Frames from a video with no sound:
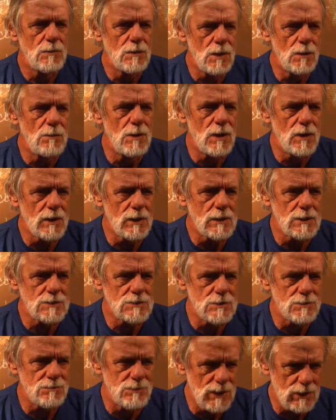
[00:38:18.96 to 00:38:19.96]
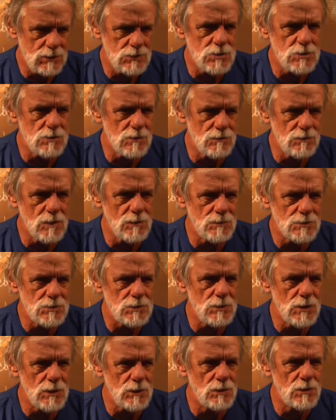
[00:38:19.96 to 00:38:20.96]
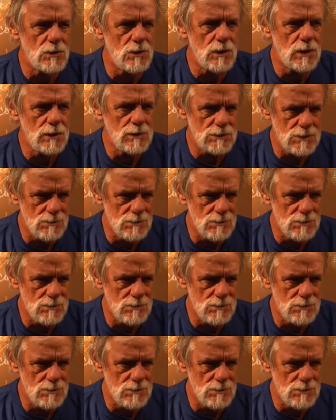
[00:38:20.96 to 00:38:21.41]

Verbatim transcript: Americans a picture of what was going on and